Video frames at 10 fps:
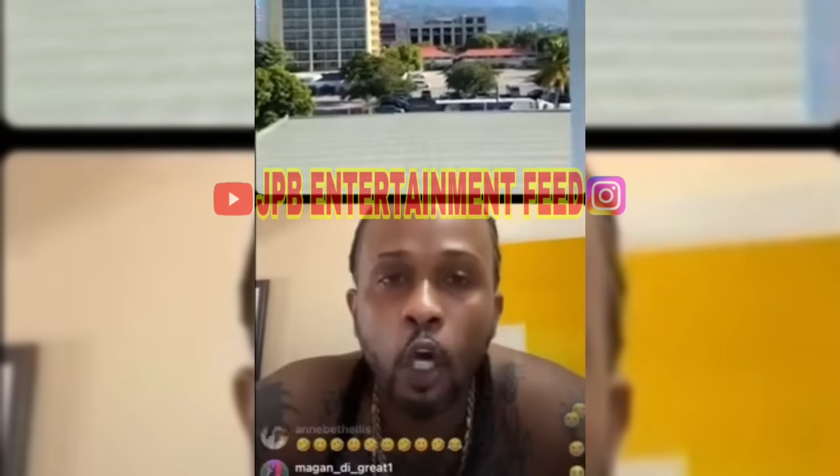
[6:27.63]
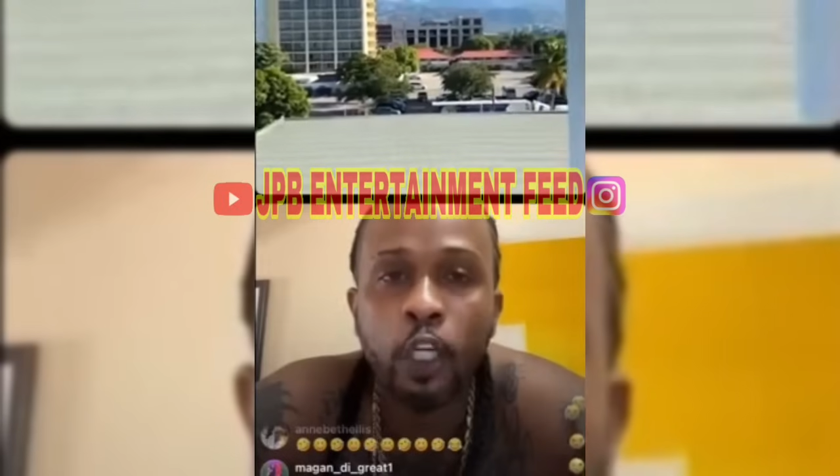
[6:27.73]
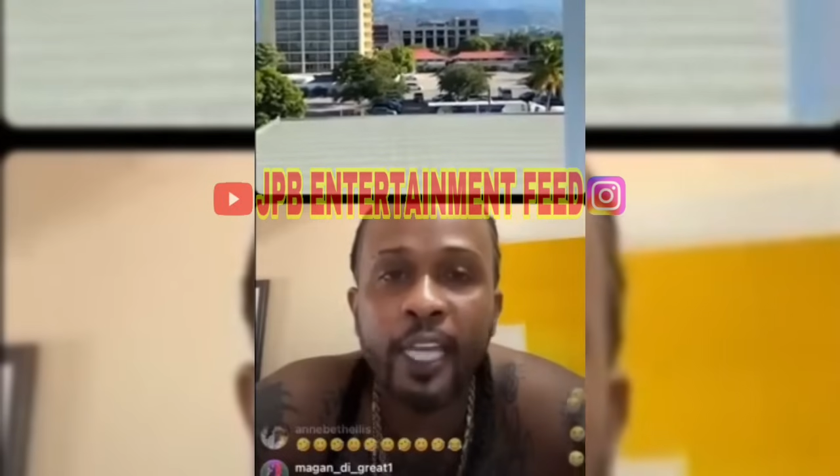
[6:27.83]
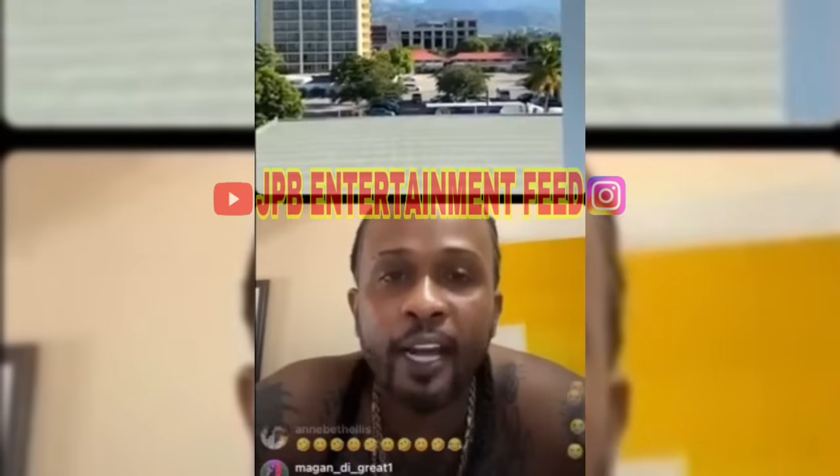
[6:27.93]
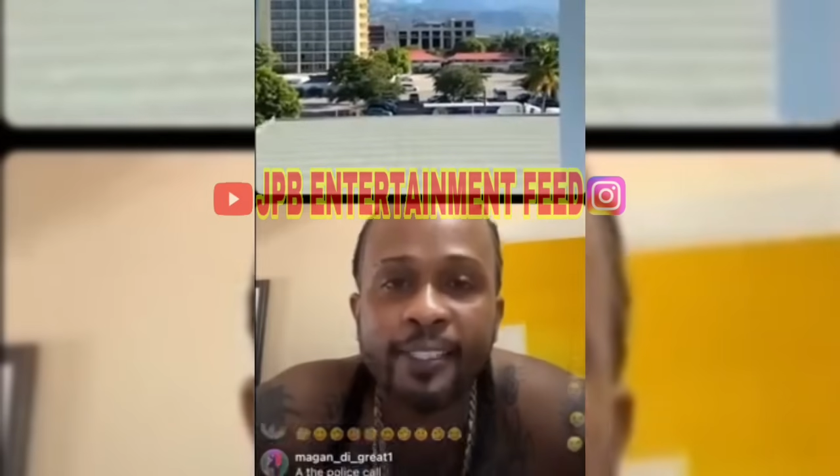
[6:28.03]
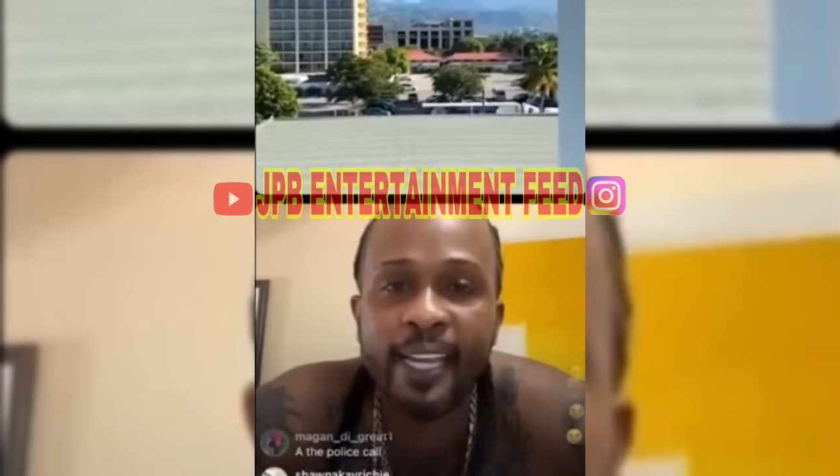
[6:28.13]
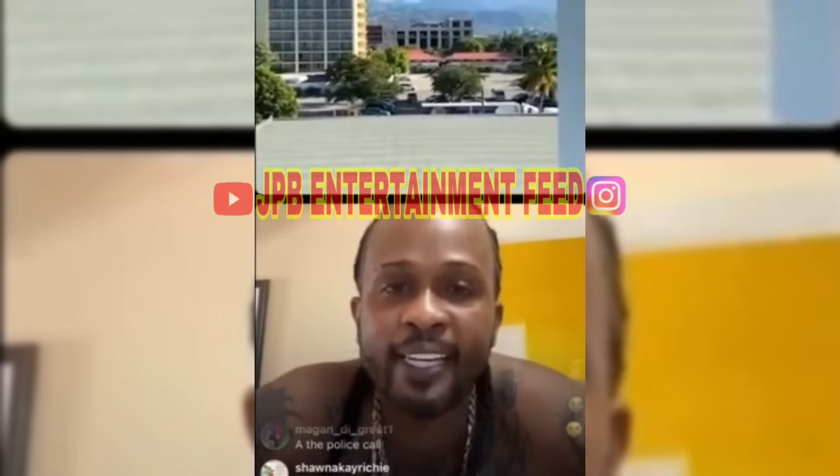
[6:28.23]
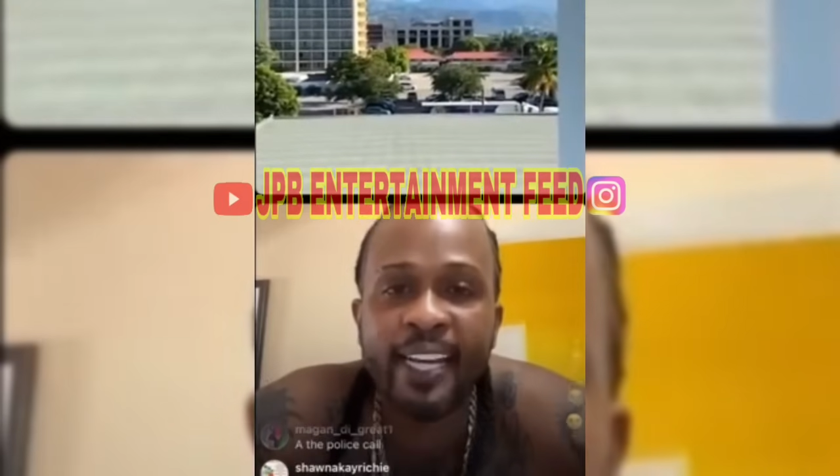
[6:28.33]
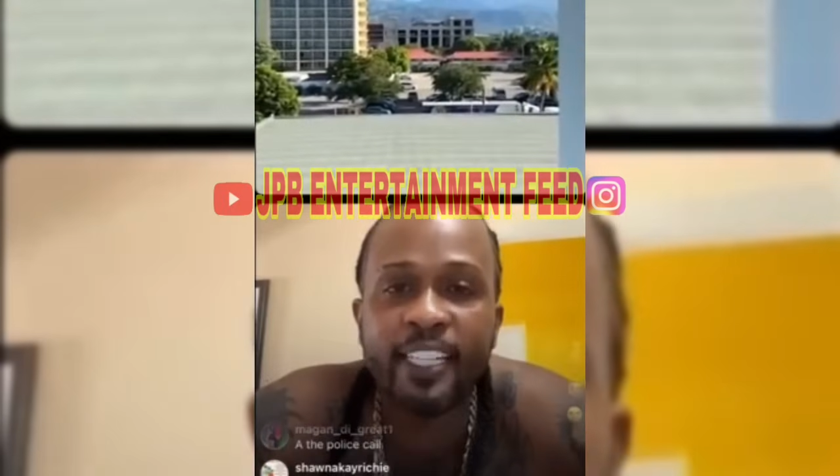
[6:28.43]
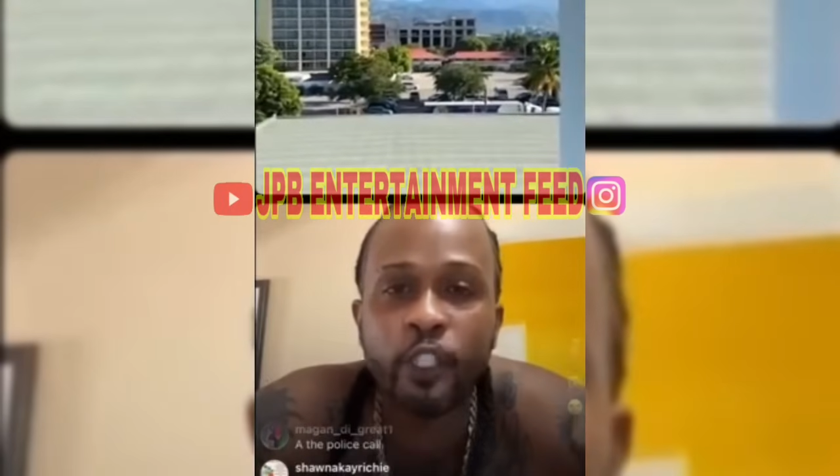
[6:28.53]
No, they are
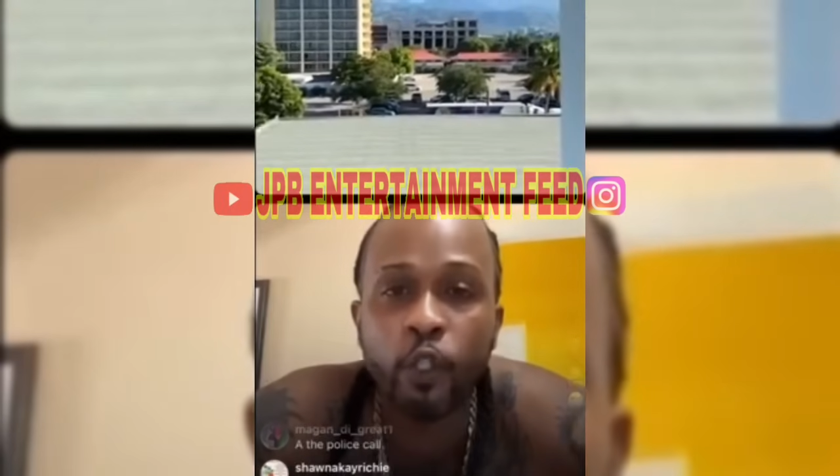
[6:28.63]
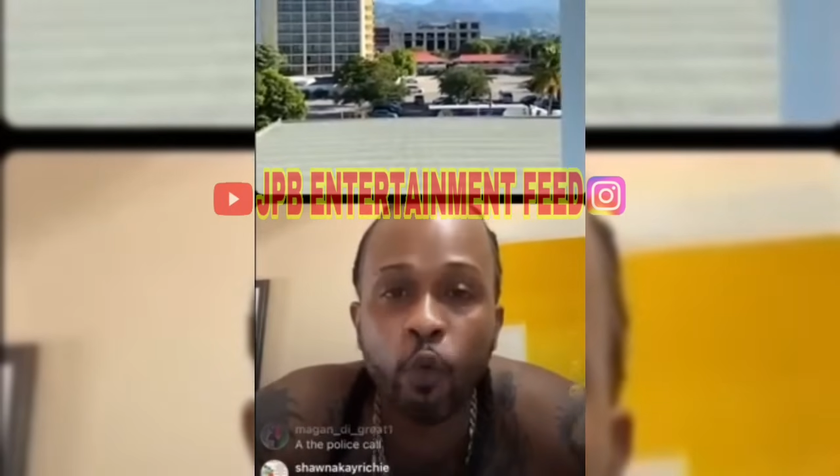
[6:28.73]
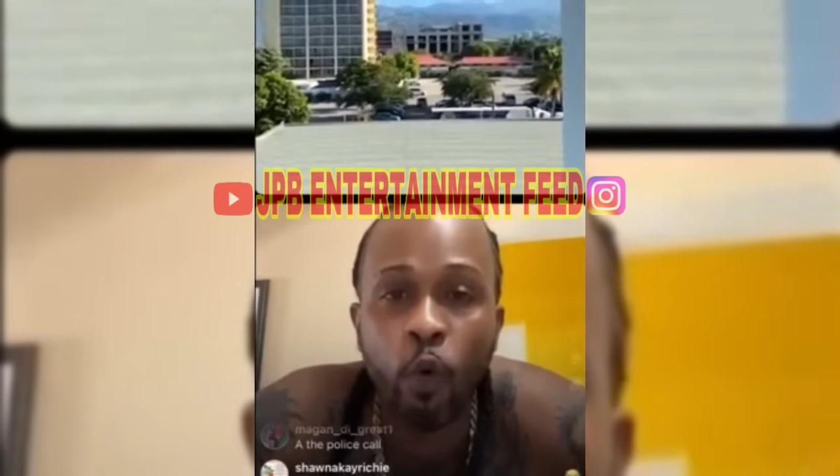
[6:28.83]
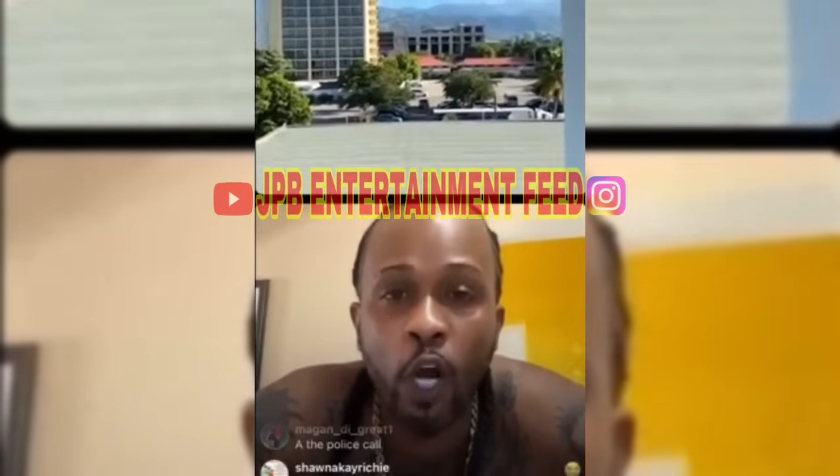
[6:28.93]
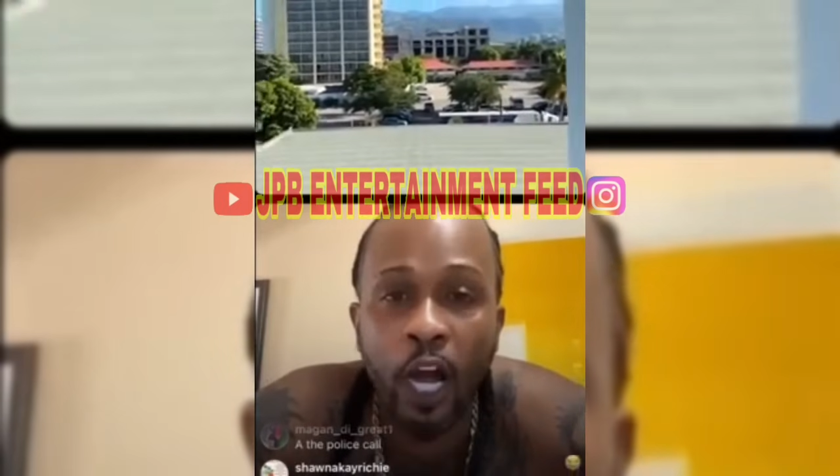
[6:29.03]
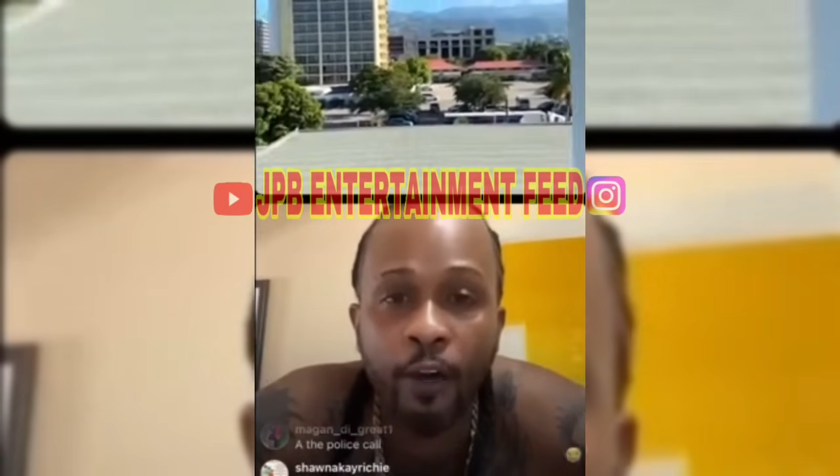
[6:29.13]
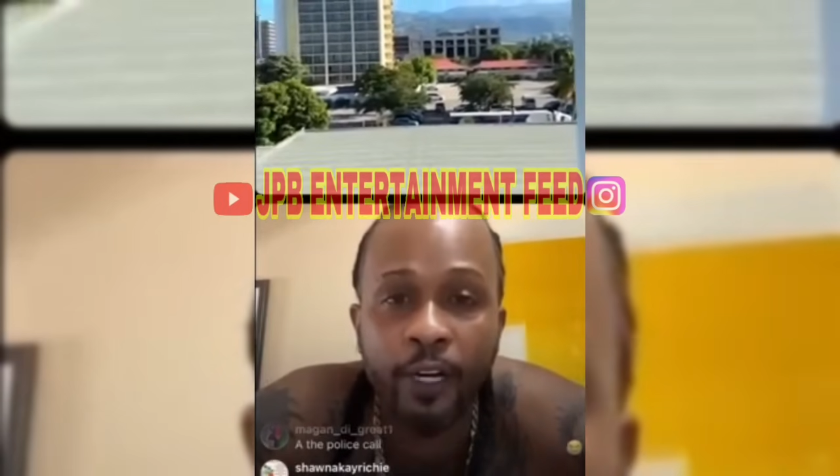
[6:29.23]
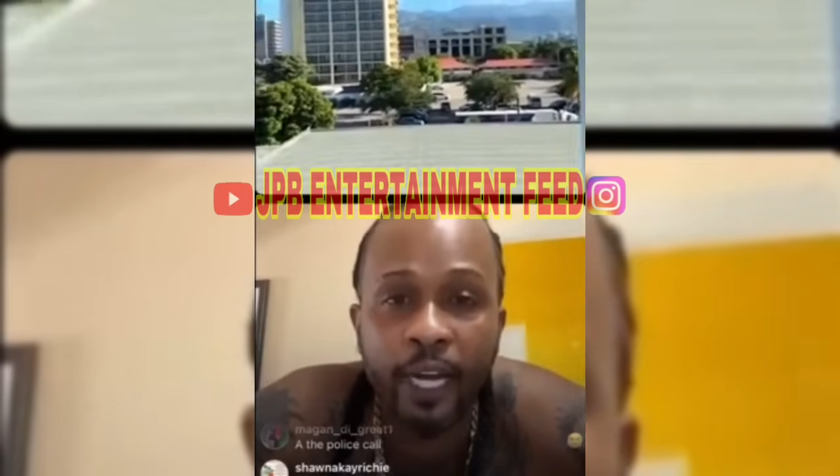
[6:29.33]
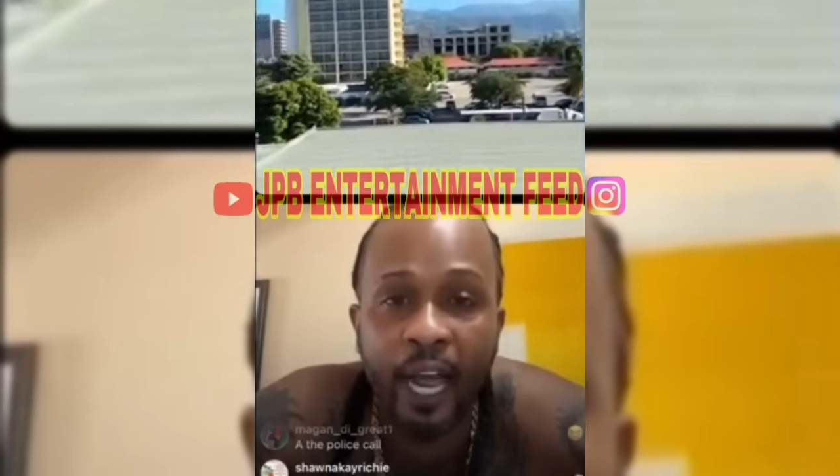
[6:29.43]
saying that you are.